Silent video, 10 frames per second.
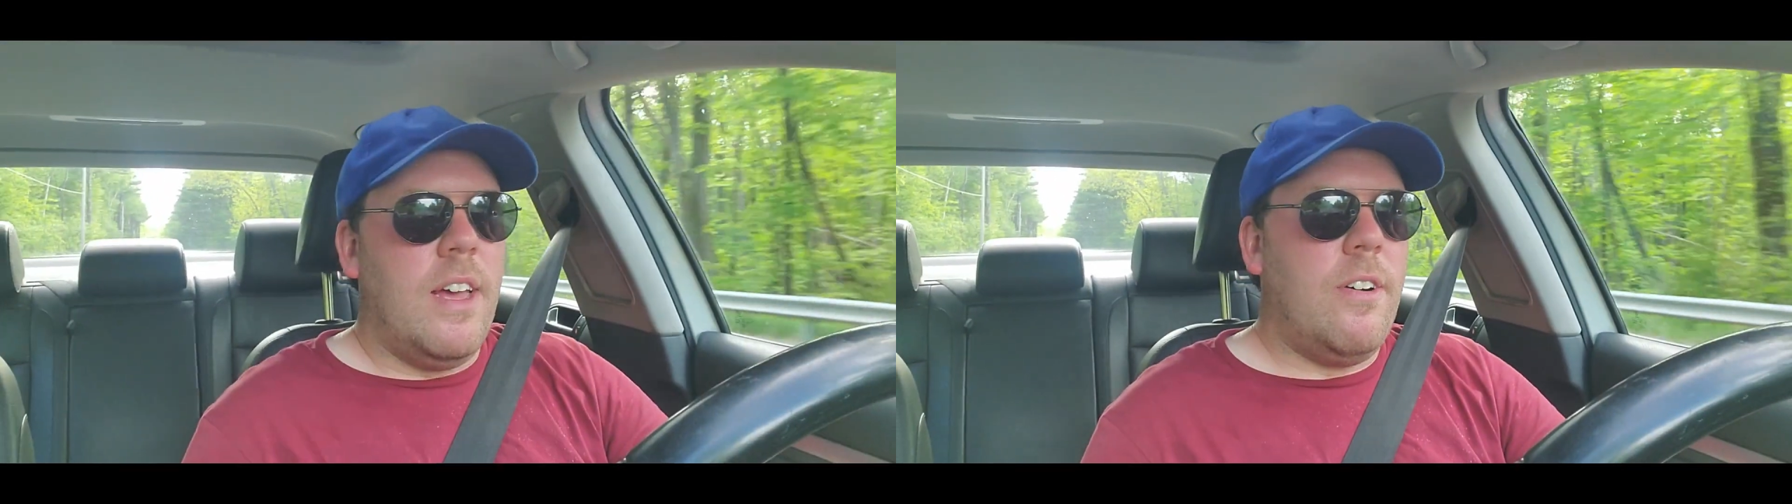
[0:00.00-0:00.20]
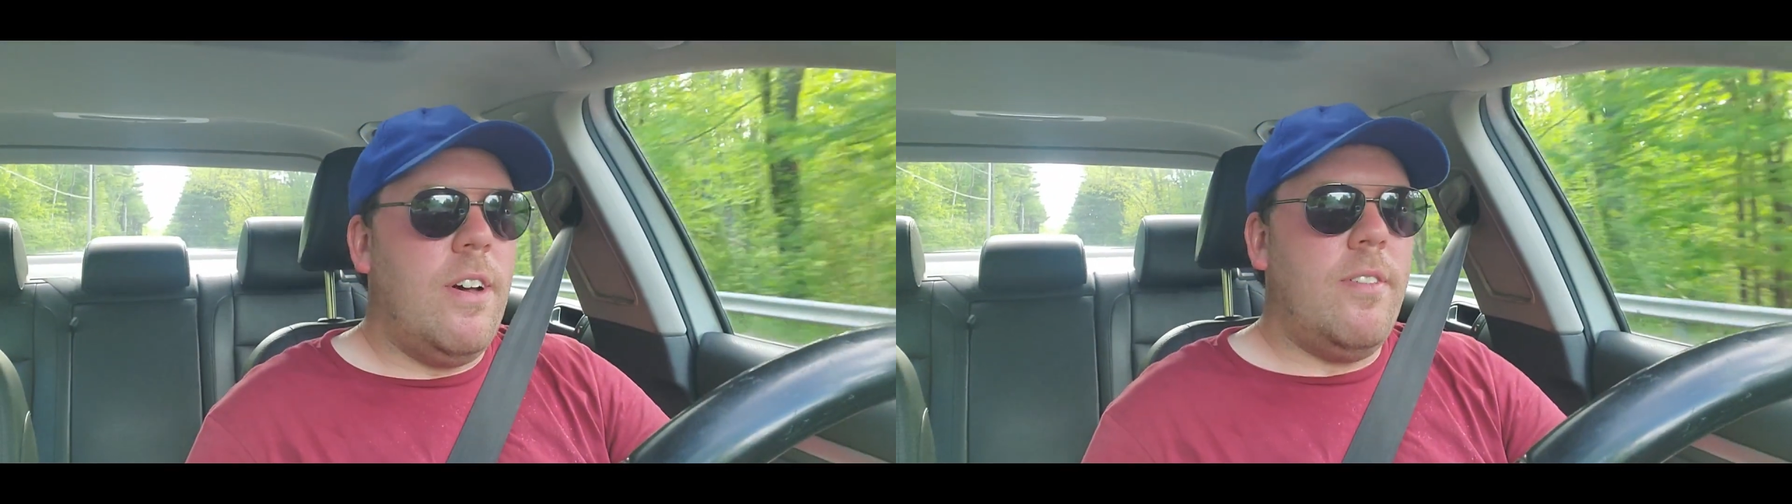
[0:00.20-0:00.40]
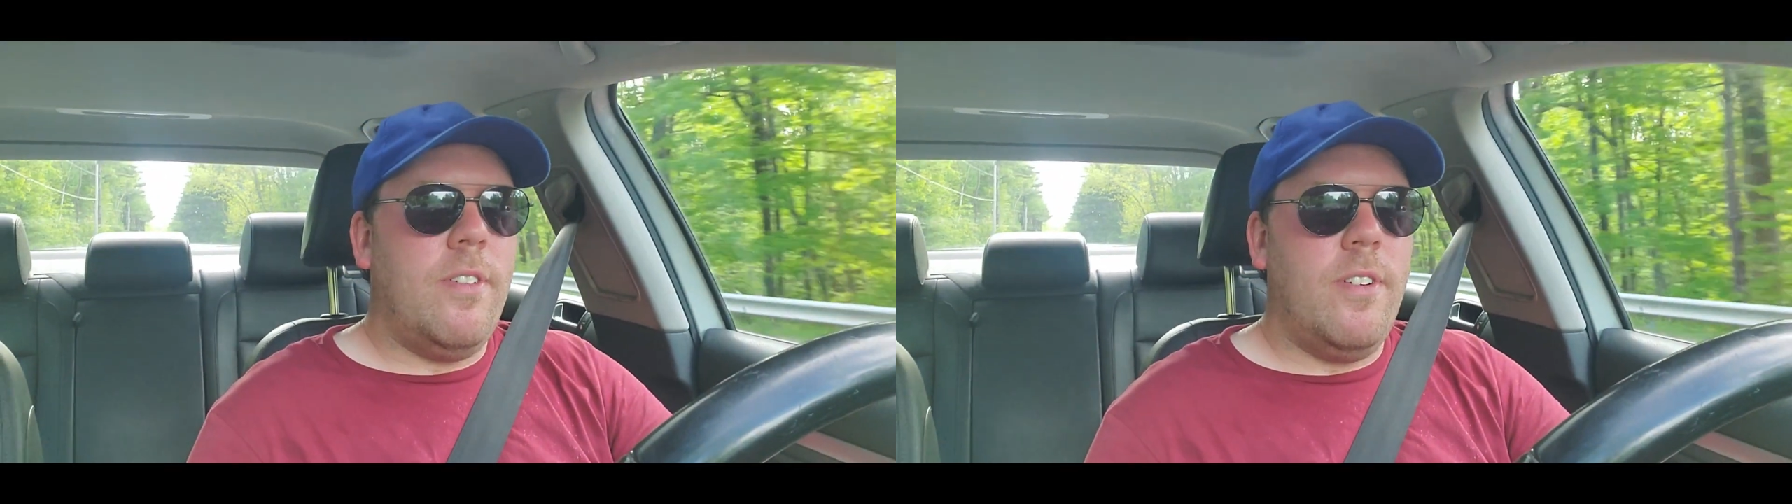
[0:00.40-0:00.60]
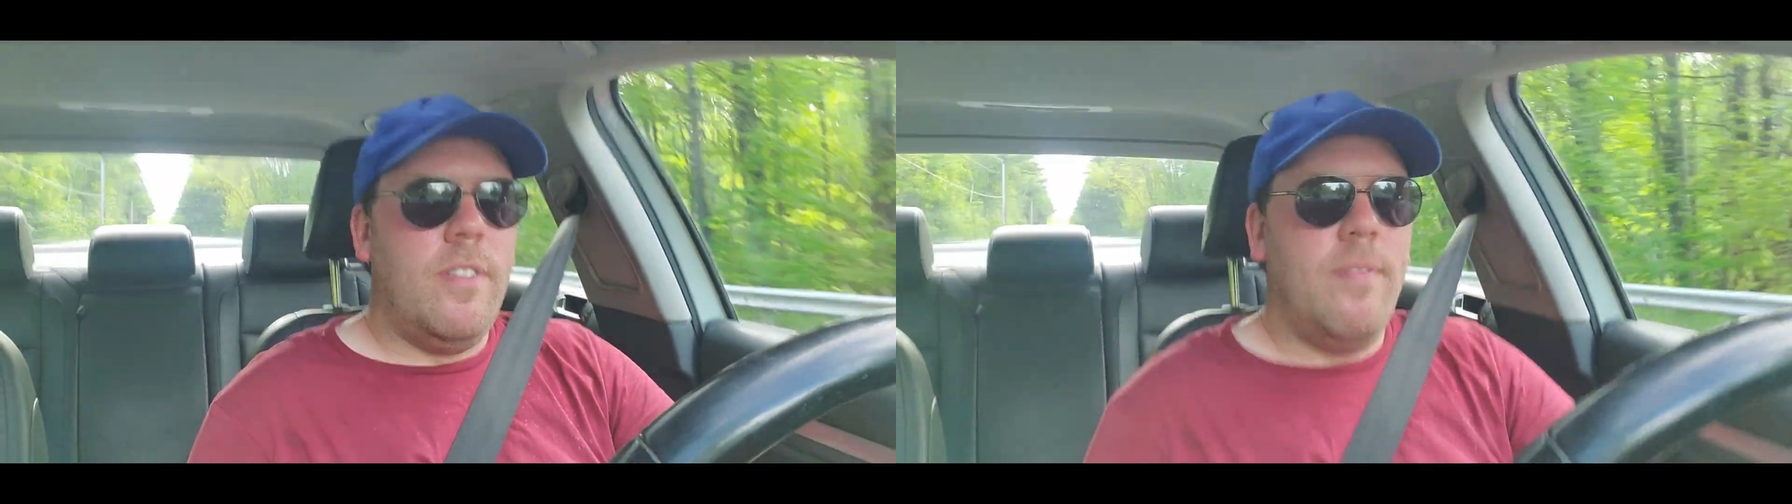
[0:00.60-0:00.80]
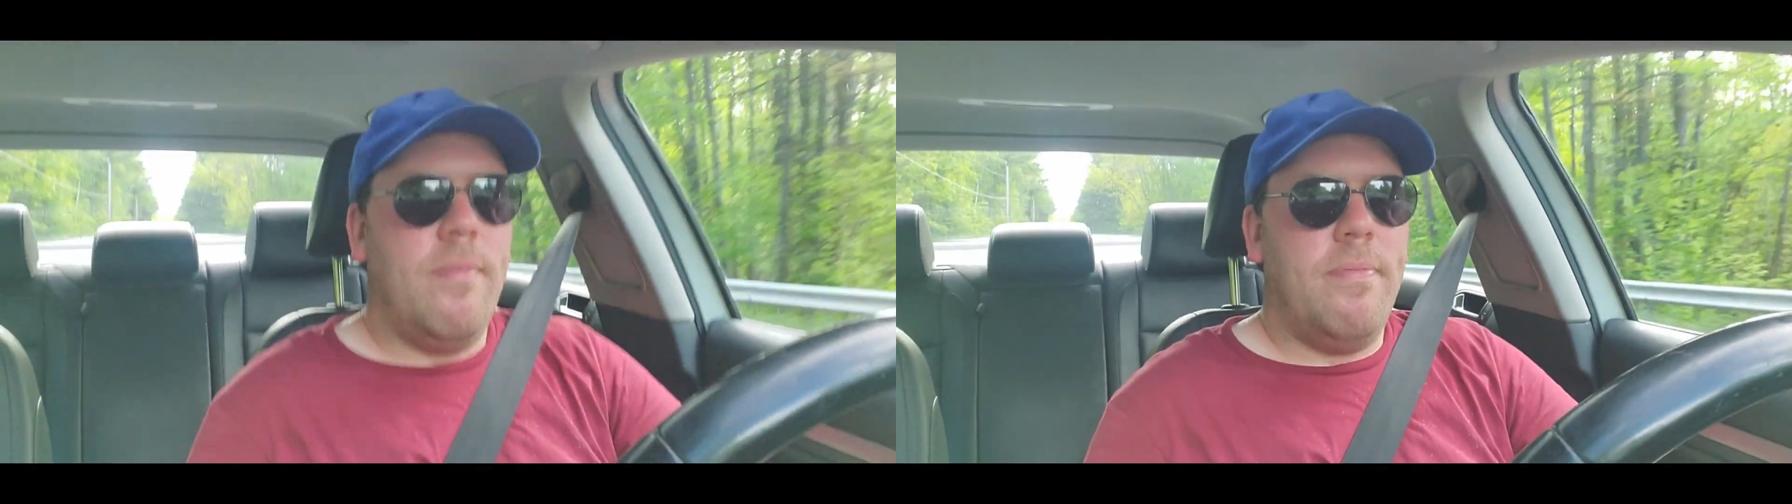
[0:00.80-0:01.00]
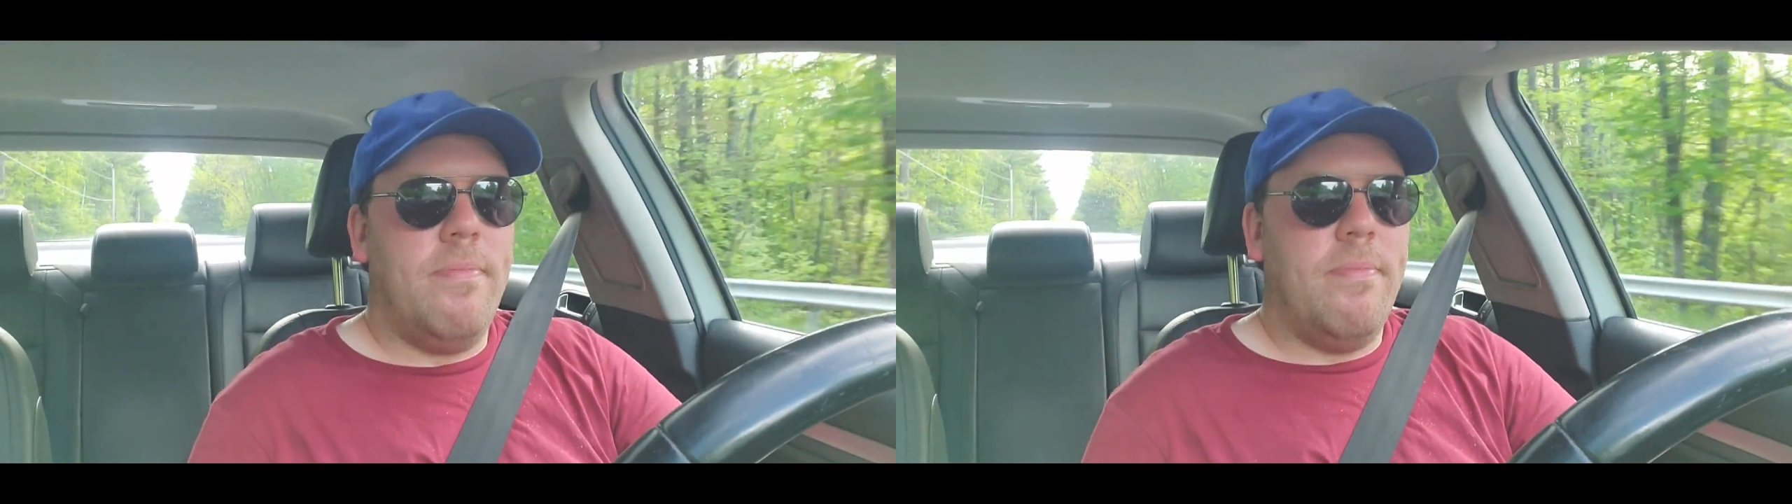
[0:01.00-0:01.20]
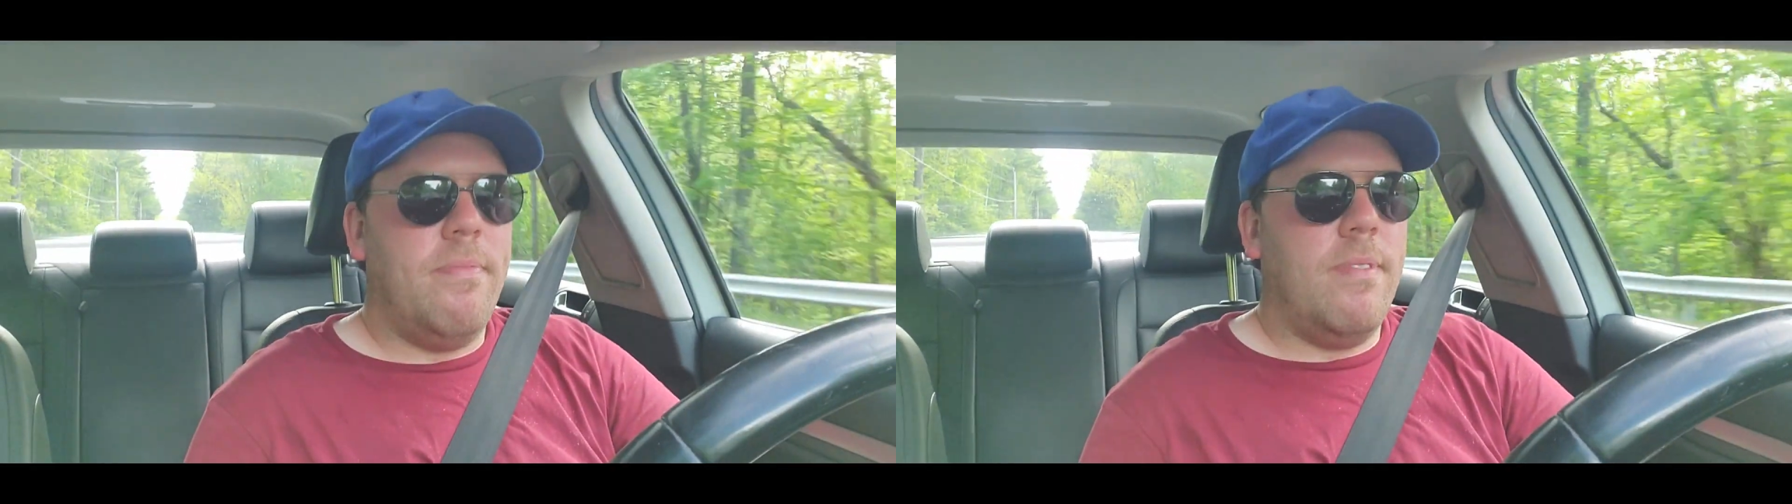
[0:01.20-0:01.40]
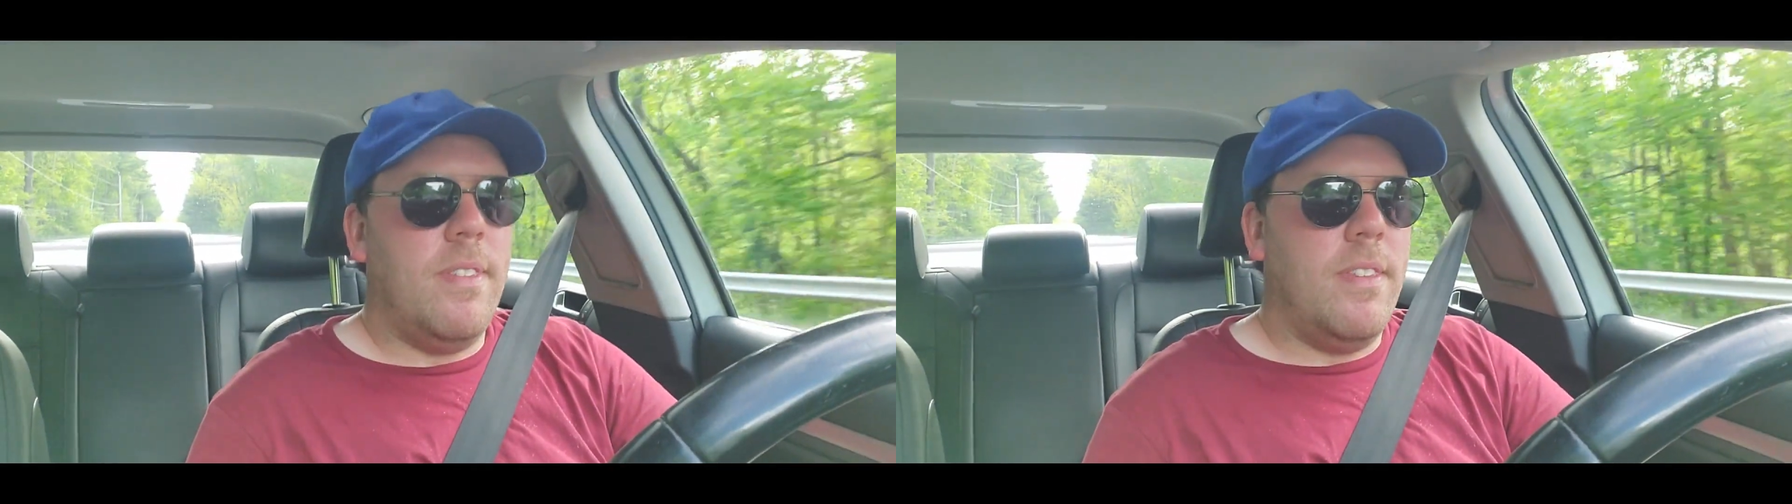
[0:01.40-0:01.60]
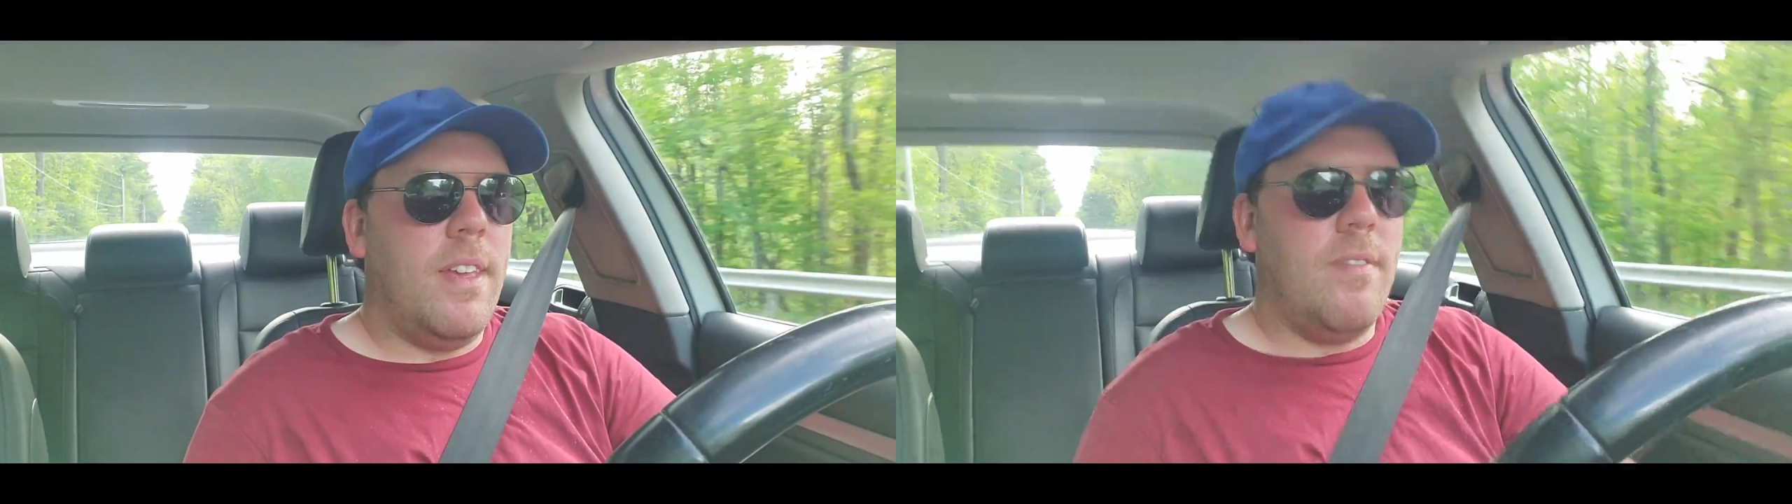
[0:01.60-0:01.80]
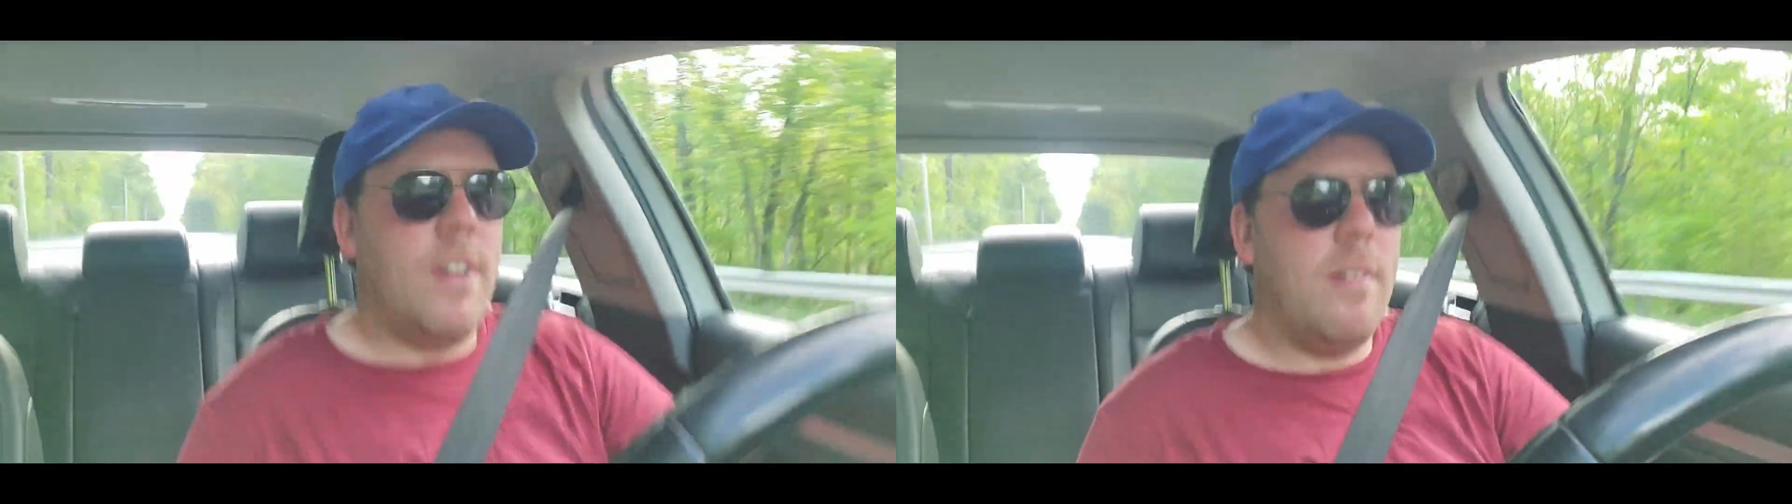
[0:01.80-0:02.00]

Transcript: However, I've